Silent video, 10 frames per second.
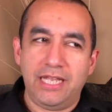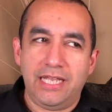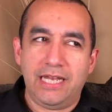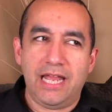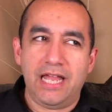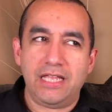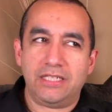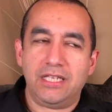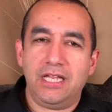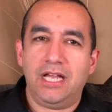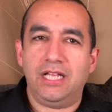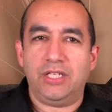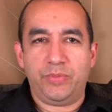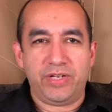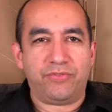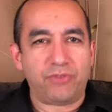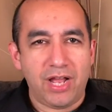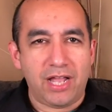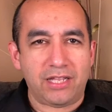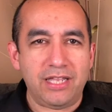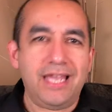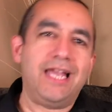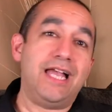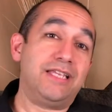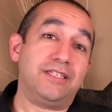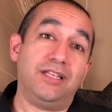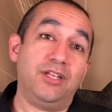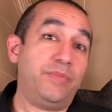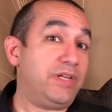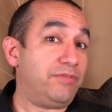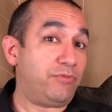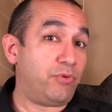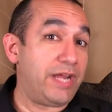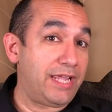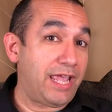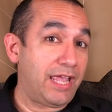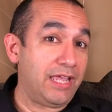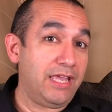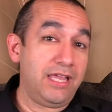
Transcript: it has a little bit of rock, it has a little bit of reggae,